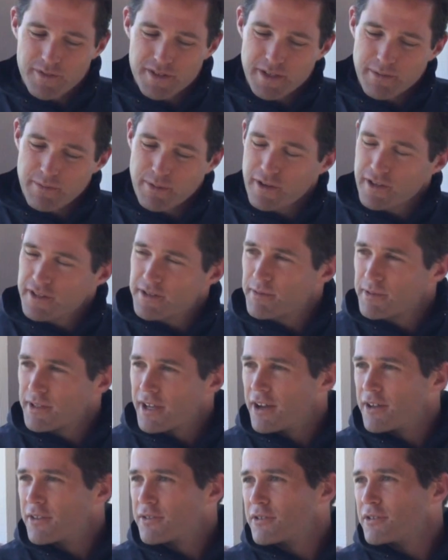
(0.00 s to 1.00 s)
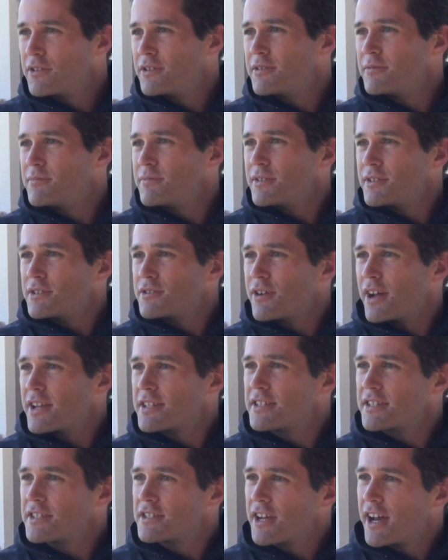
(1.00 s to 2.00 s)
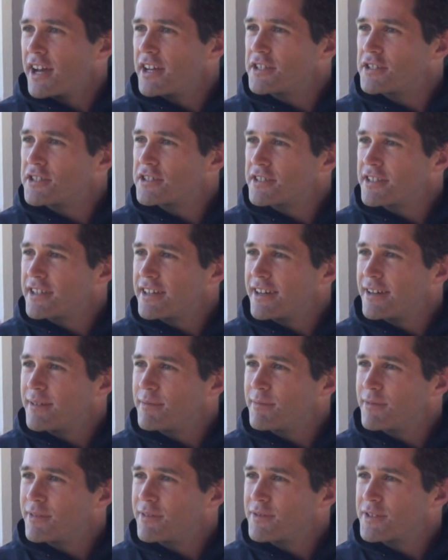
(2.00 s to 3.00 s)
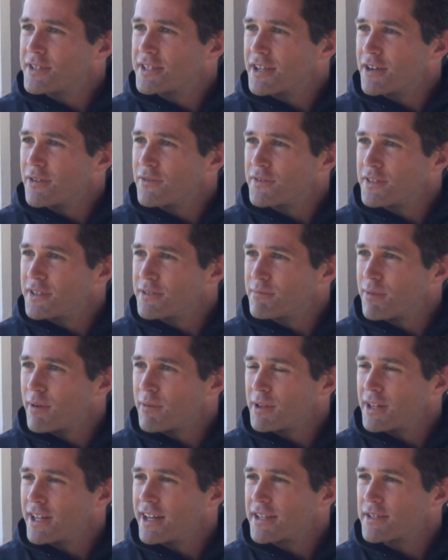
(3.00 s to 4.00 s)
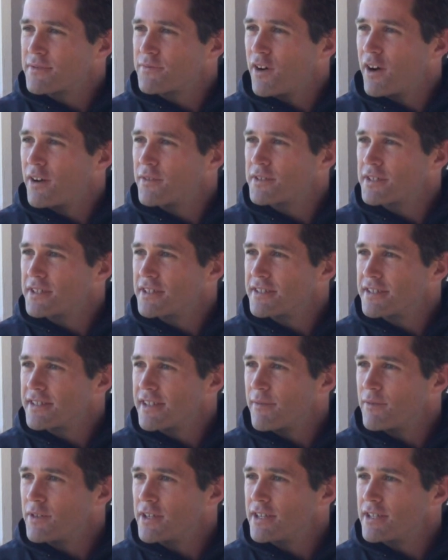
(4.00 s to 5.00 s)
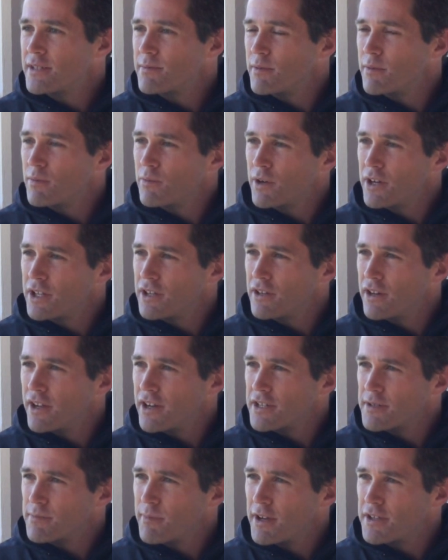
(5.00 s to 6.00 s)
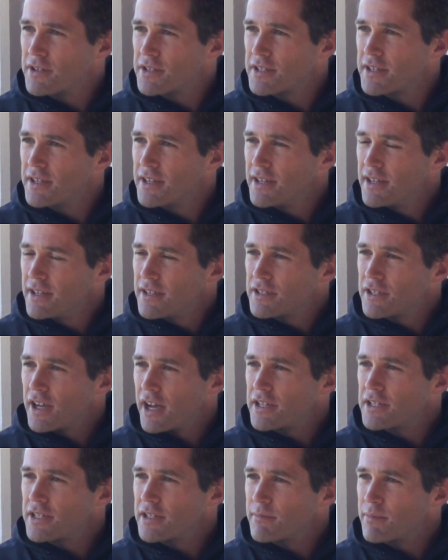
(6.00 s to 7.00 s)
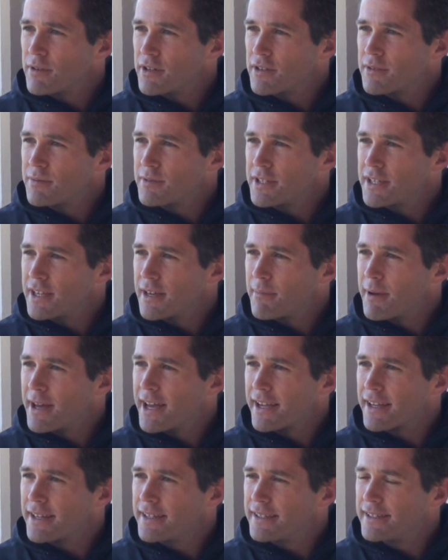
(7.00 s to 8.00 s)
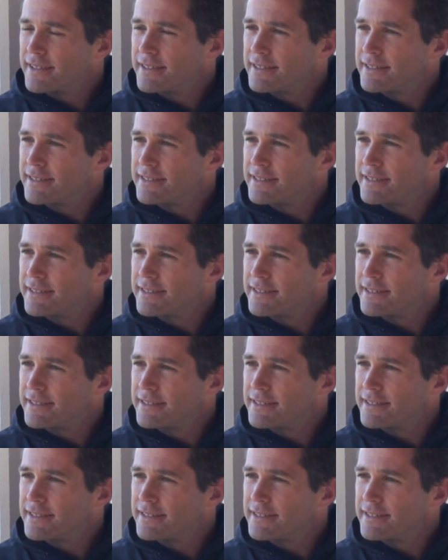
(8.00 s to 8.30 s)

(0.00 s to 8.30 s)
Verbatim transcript: obviously Perth's been going through a, a drastic change um, of itself in probably the last five to seven years. But what do you notice most? changing Perth when you get back?